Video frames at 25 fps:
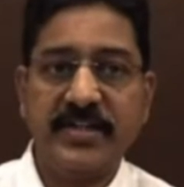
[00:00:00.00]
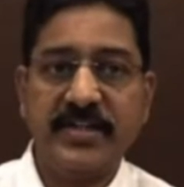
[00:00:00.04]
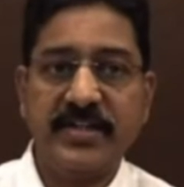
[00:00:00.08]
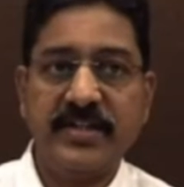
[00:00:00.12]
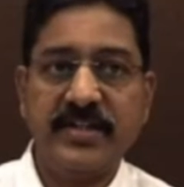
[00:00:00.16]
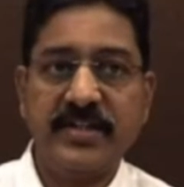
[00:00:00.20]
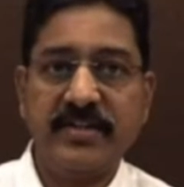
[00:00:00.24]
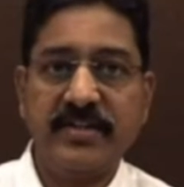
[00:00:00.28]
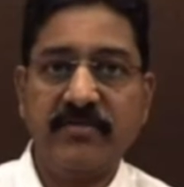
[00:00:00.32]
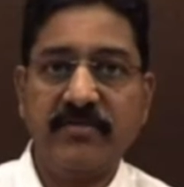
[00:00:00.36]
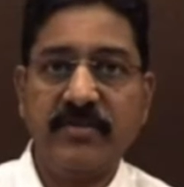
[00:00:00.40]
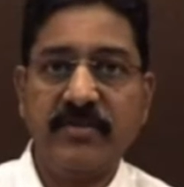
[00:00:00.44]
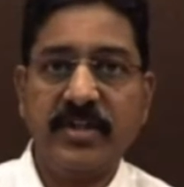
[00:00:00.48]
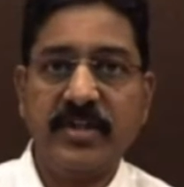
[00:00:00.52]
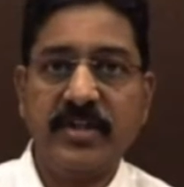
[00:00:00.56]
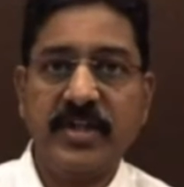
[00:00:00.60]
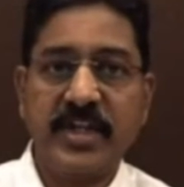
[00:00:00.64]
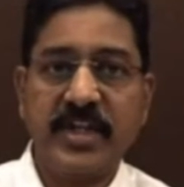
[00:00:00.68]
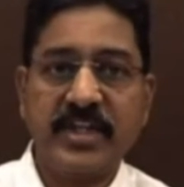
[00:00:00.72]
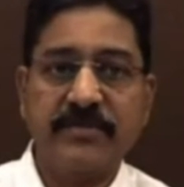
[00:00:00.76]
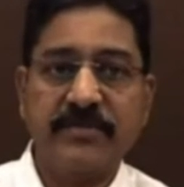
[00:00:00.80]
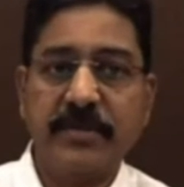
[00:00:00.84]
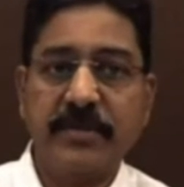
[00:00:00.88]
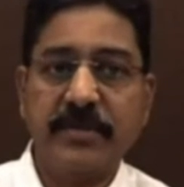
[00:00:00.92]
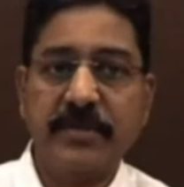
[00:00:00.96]
it was
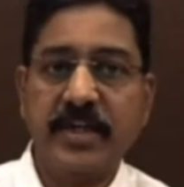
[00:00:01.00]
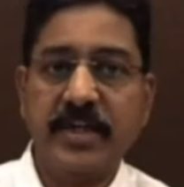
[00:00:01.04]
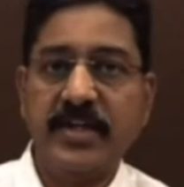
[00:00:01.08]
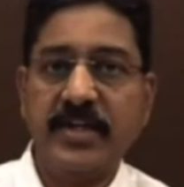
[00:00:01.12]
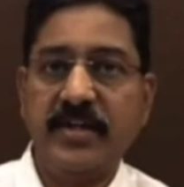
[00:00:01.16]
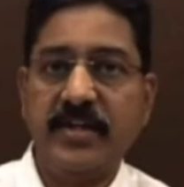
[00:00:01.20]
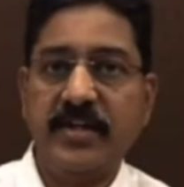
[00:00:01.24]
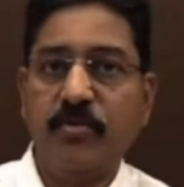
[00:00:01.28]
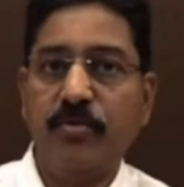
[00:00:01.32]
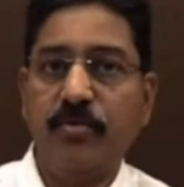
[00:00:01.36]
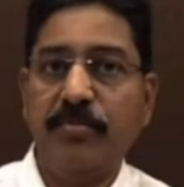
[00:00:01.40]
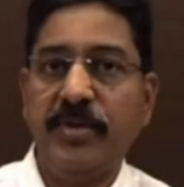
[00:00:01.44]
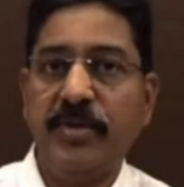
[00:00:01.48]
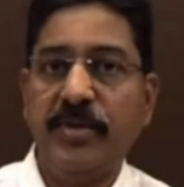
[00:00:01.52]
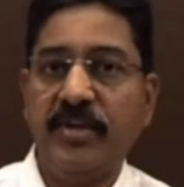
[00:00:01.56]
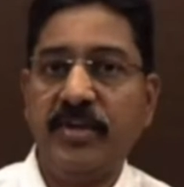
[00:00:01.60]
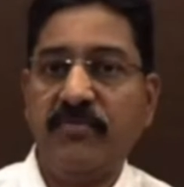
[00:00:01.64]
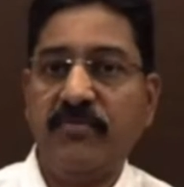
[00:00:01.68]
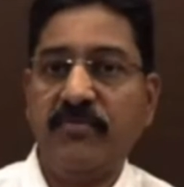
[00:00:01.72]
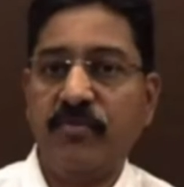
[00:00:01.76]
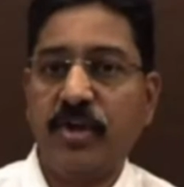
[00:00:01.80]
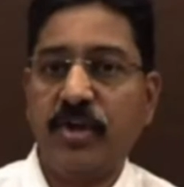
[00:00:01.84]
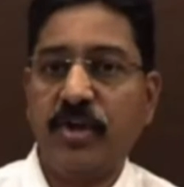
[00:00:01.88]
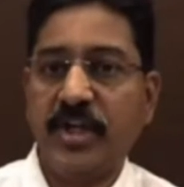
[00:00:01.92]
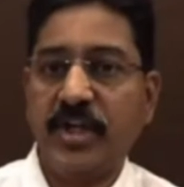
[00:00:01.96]
underexpanded, OPN
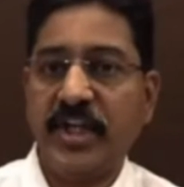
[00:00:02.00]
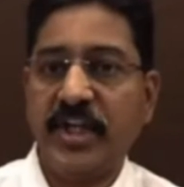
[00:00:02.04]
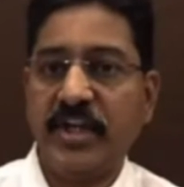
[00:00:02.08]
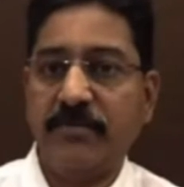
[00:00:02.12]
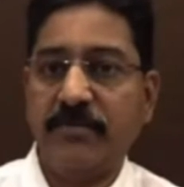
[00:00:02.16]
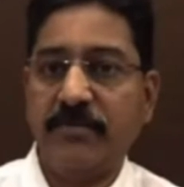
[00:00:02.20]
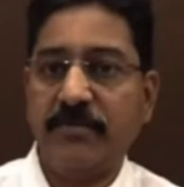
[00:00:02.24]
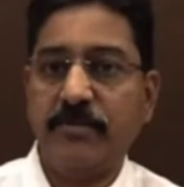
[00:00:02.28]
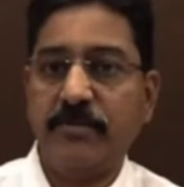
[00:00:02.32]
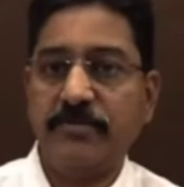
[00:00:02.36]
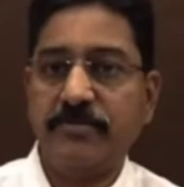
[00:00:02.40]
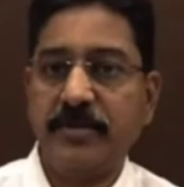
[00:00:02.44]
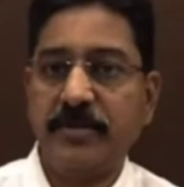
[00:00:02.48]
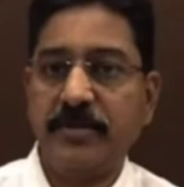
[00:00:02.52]
40 atmospheres,